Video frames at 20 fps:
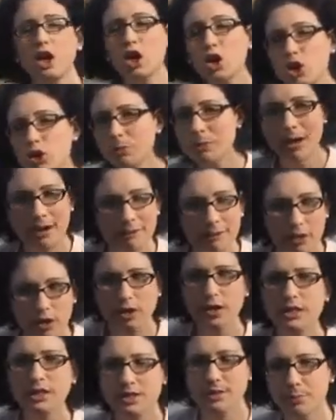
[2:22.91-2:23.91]
whomever
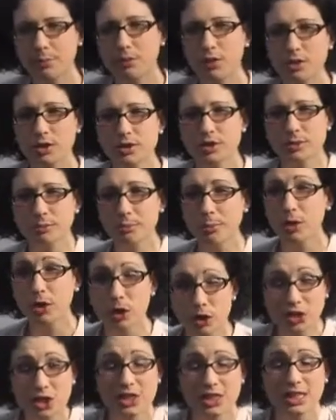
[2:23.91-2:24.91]
is the person
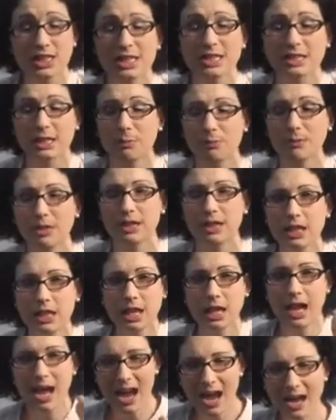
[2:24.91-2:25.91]
purchasing something,
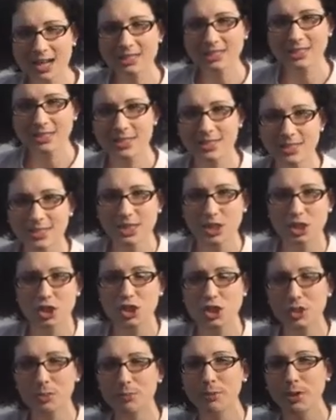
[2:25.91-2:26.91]
has the decision
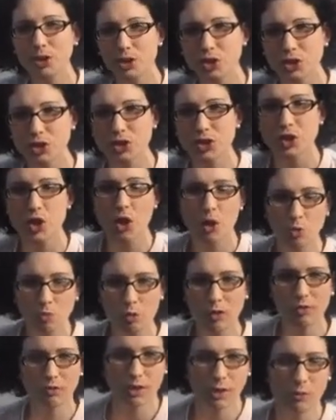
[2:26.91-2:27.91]
to purchase
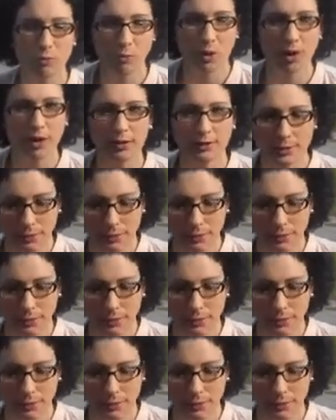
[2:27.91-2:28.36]
what they want.